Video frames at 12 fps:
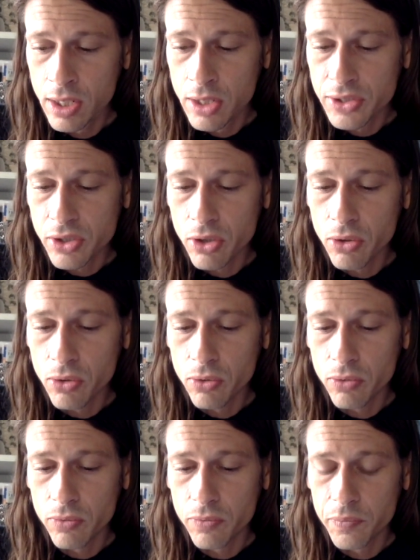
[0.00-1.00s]

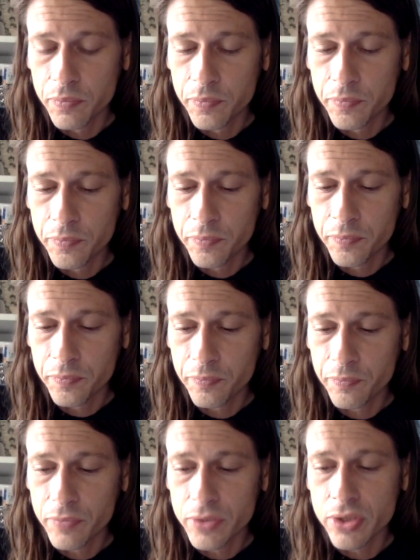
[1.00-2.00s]
so
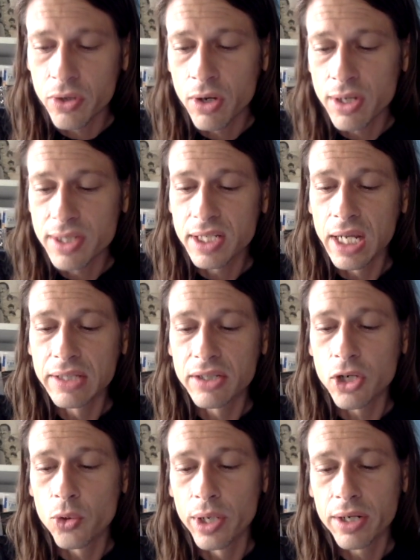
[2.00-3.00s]
so honestly, like
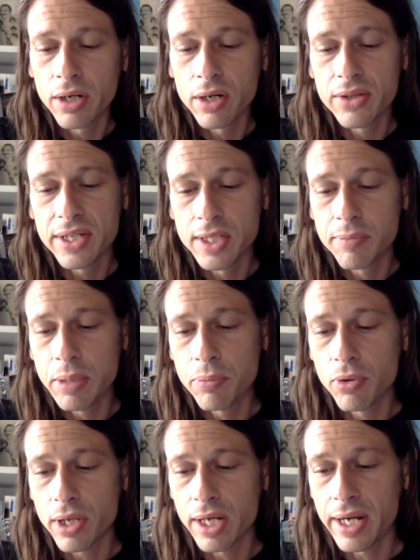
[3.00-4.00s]
the quicker these
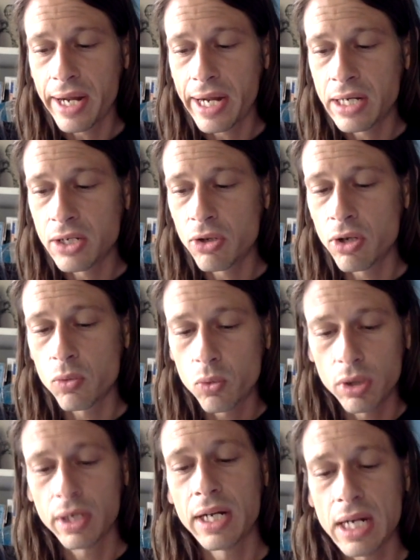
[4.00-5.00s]
people get a handle on
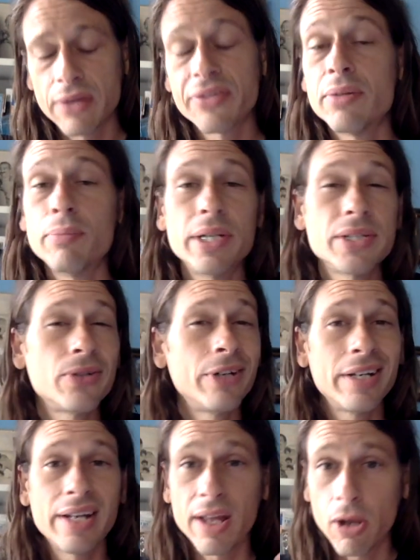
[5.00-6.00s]
working out their
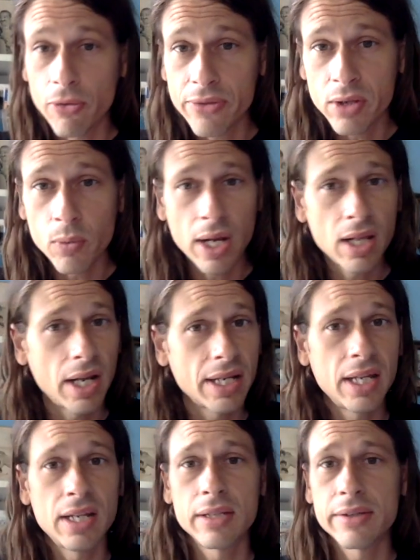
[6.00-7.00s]
misery in a healthy way, like
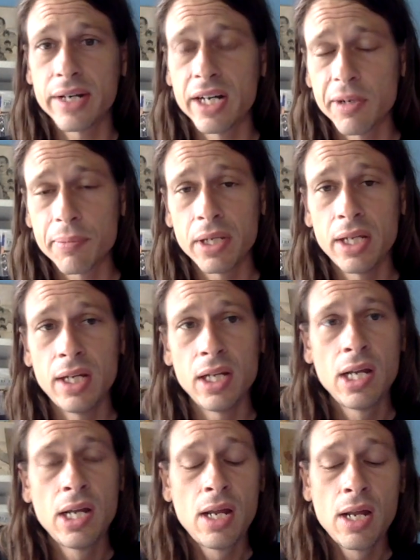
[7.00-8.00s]
getting
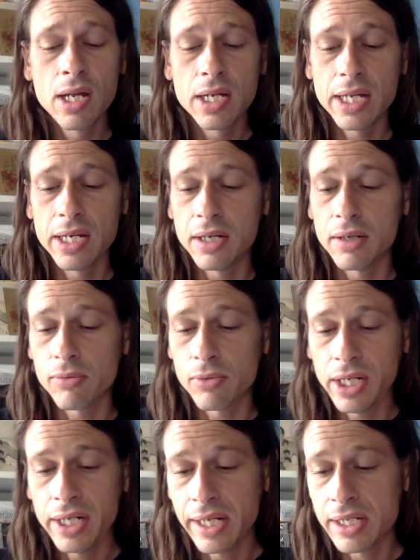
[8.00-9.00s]
therapy, getting
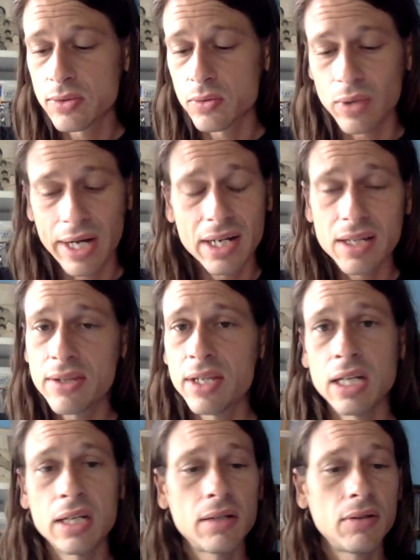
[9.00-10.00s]
readings,
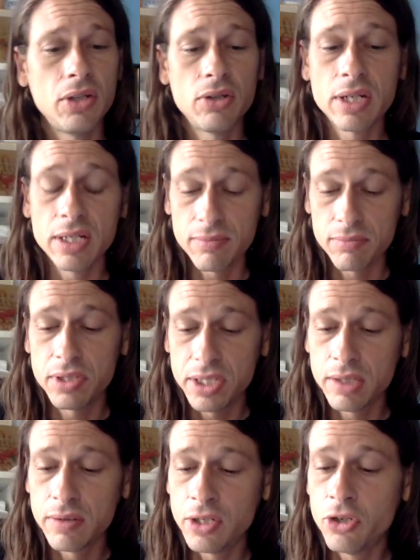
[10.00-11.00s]
anything you can
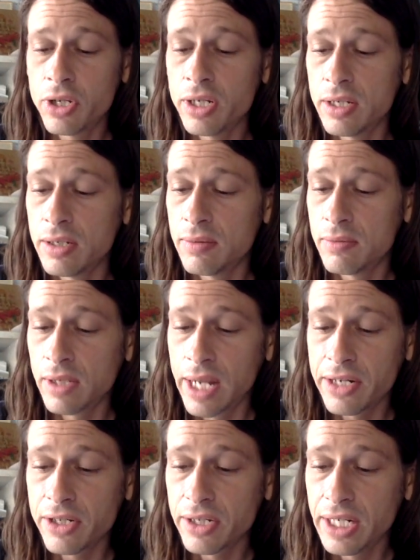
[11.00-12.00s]
you can
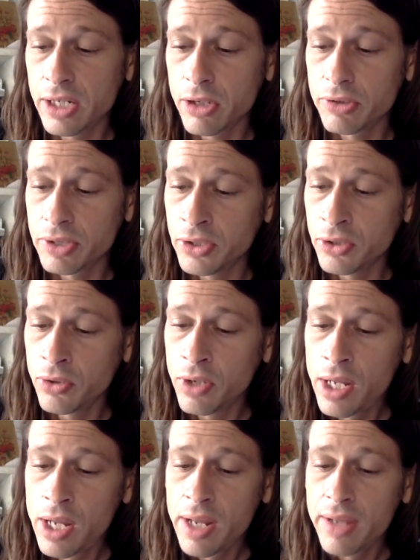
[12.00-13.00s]
let your ego do,
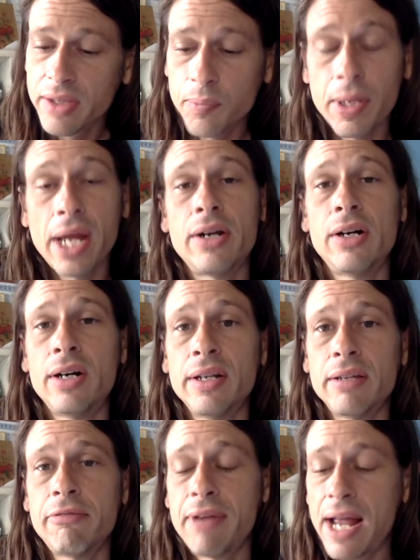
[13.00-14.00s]
the better.
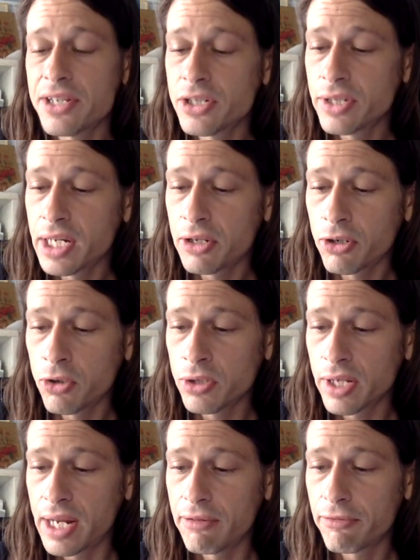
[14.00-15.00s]
The faster they grow
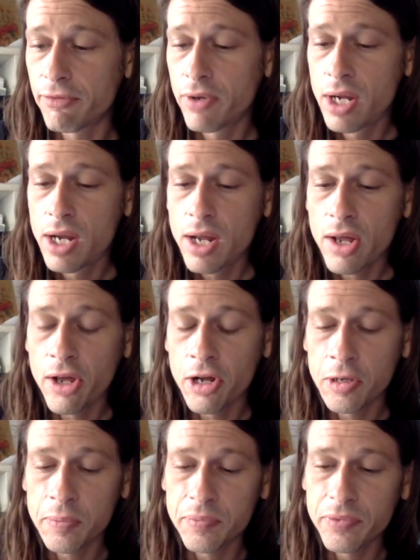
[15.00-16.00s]
in life,
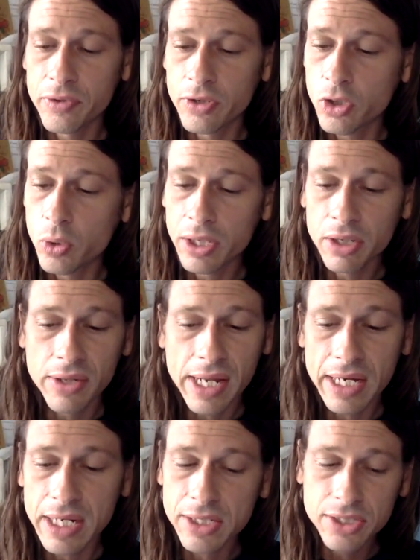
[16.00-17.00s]
um, the quicker they
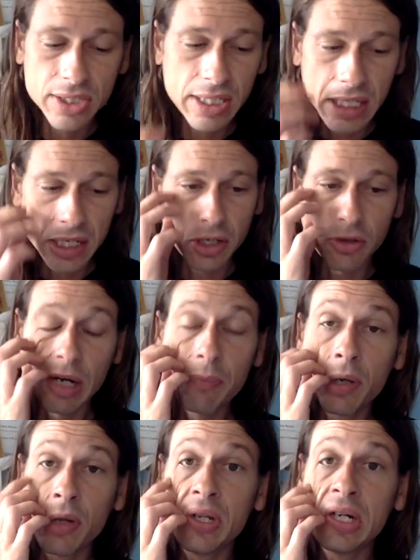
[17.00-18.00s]
can just get a
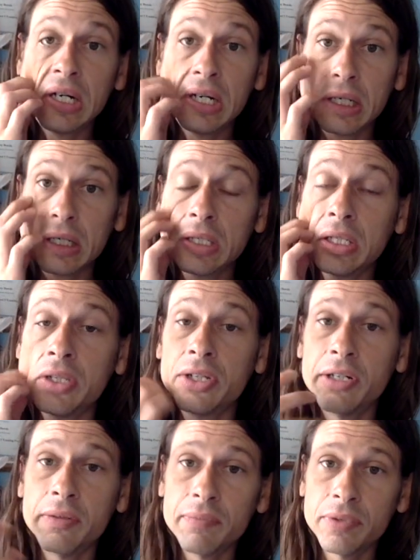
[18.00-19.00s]
grip on their
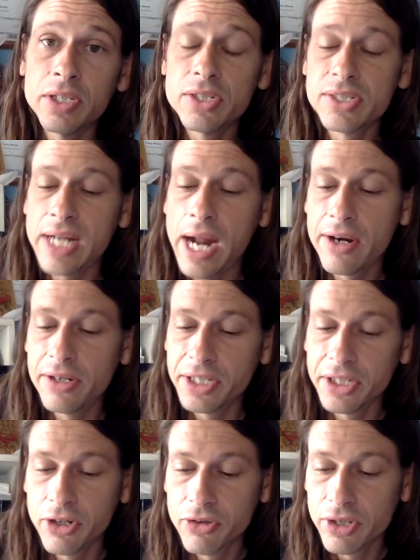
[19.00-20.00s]
their their Saturn,
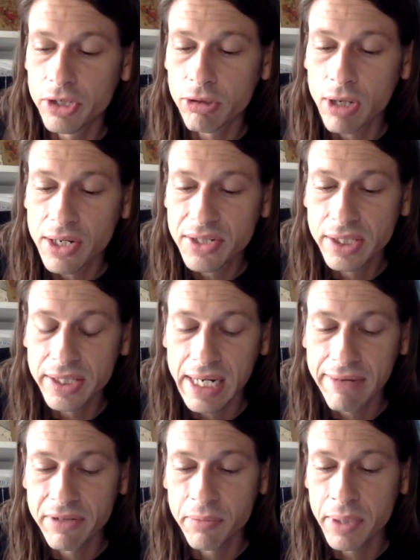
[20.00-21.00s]
you know, their cross that they
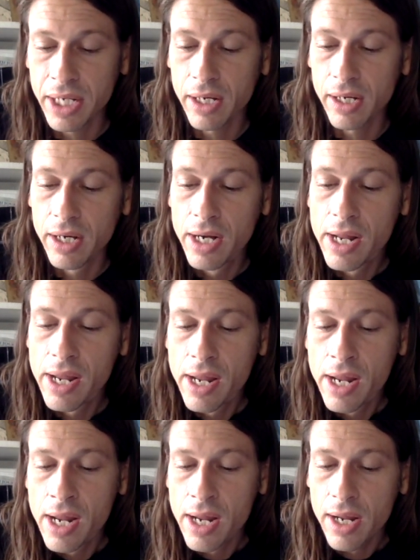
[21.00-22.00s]
have to bear
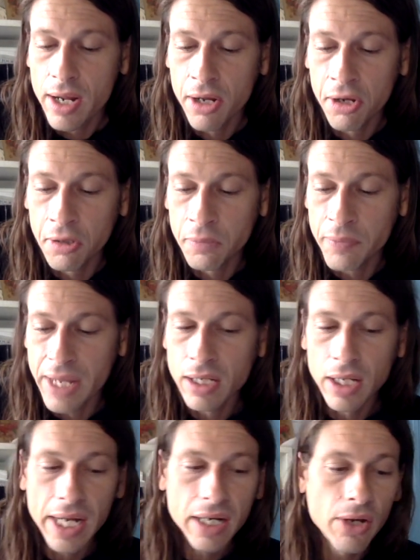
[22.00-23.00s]
um,
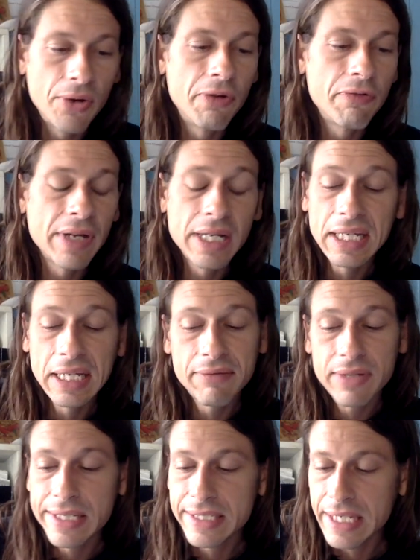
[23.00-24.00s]
and let go of any of
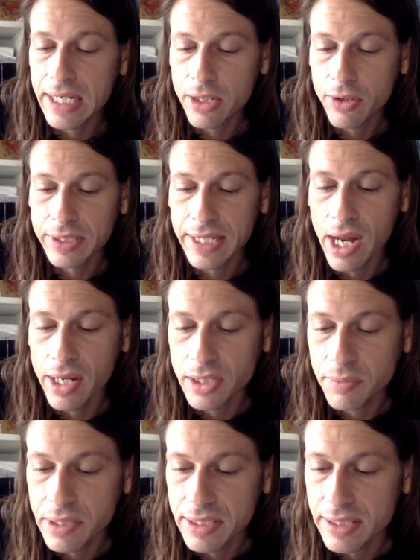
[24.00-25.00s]
these ego
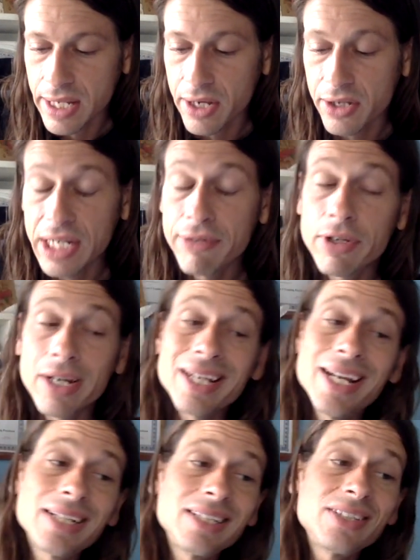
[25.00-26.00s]
attachments that are even
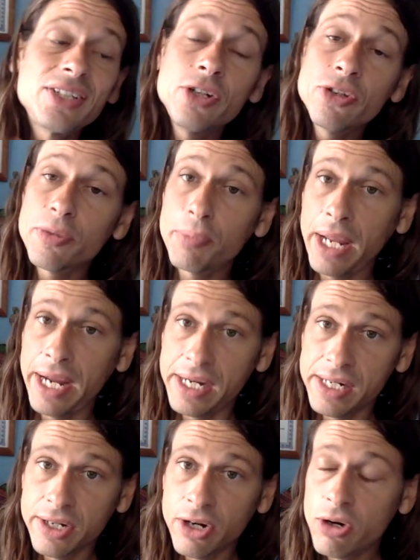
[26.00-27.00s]
connected to the pain.
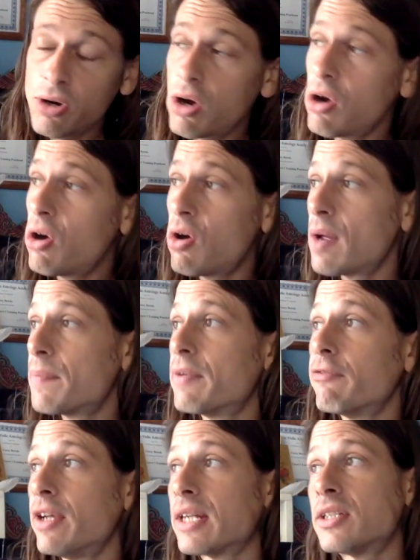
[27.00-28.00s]
You know, oh, I'm the
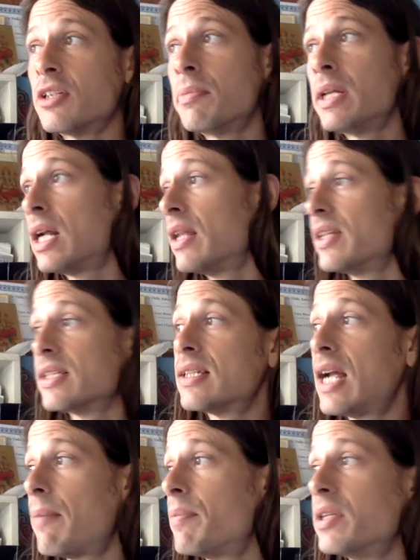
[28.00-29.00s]
victim and I, uh, this
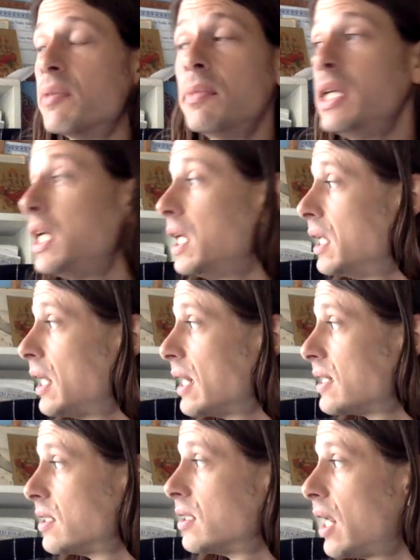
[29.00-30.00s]
happened to me, and
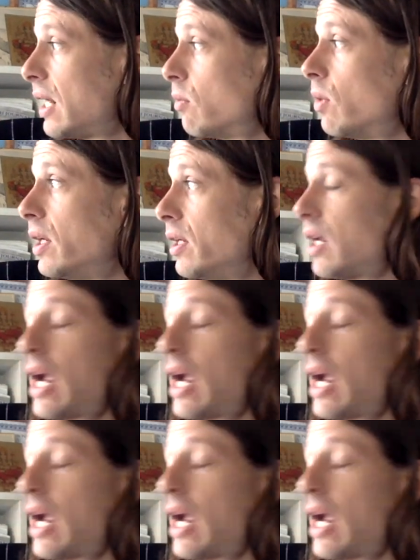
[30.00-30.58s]
that's like what